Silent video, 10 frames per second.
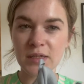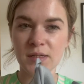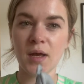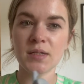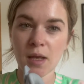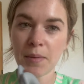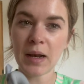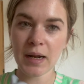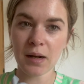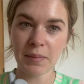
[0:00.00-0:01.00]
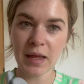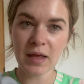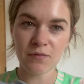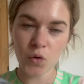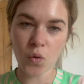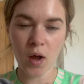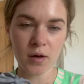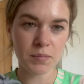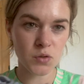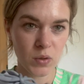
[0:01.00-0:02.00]
size up a little bit if you're kind
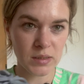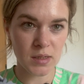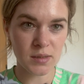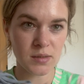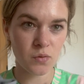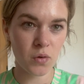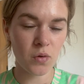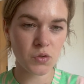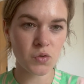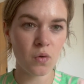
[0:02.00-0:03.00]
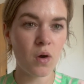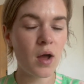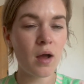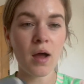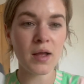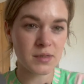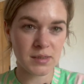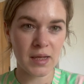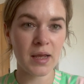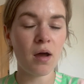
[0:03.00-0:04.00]
of between sizes or you're not sure. As I
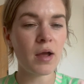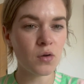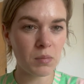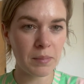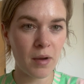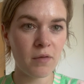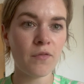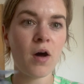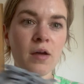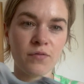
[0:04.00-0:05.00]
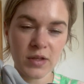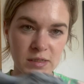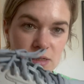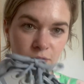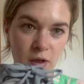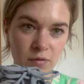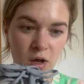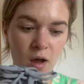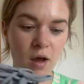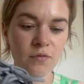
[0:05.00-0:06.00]
say, I normally buy a 5, this is a
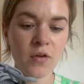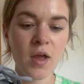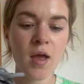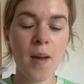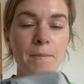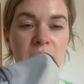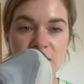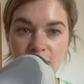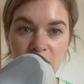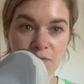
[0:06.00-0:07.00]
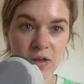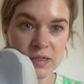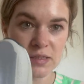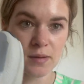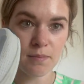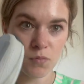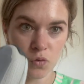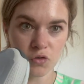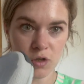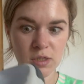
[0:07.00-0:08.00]
5.5, but definitely fits
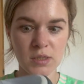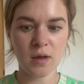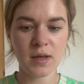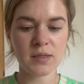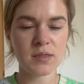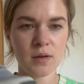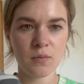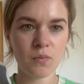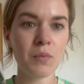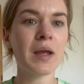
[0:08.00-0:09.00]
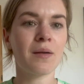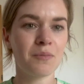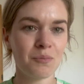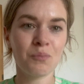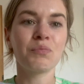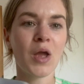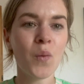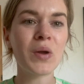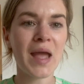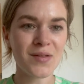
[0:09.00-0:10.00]
more true to size. So
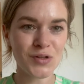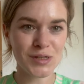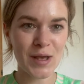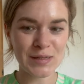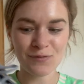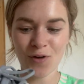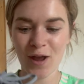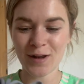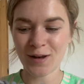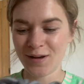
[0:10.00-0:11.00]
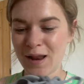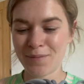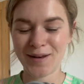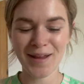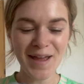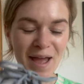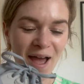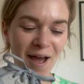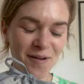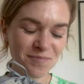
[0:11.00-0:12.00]
we're getting the sizing right, Lululemon.
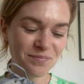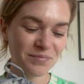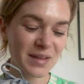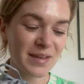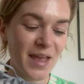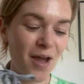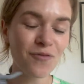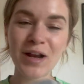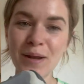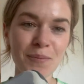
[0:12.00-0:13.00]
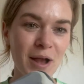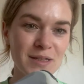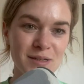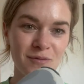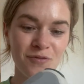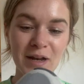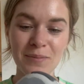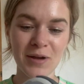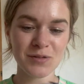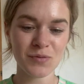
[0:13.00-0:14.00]
Yeah, really impressed
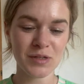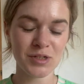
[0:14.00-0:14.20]
with this